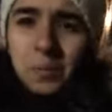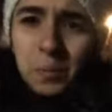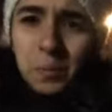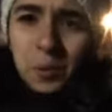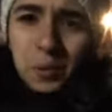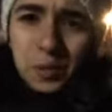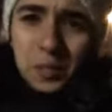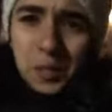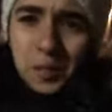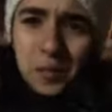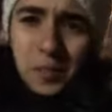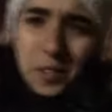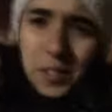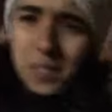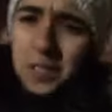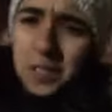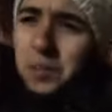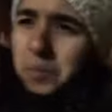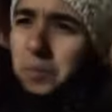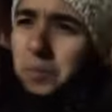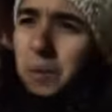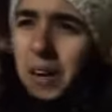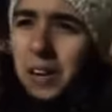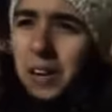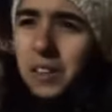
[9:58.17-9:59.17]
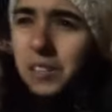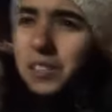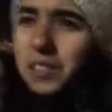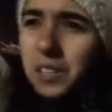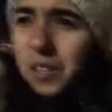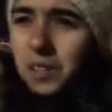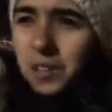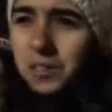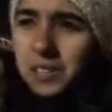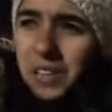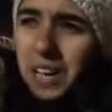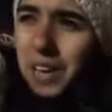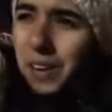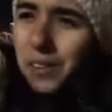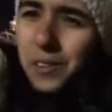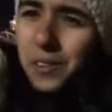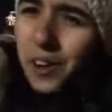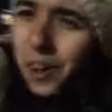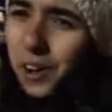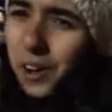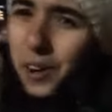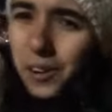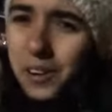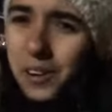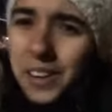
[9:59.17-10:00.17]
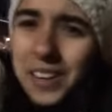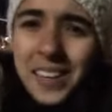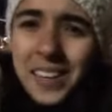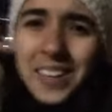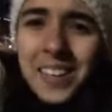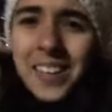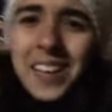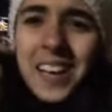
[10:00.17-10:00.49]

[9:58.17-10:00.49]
both of us by ourselves. I don't know.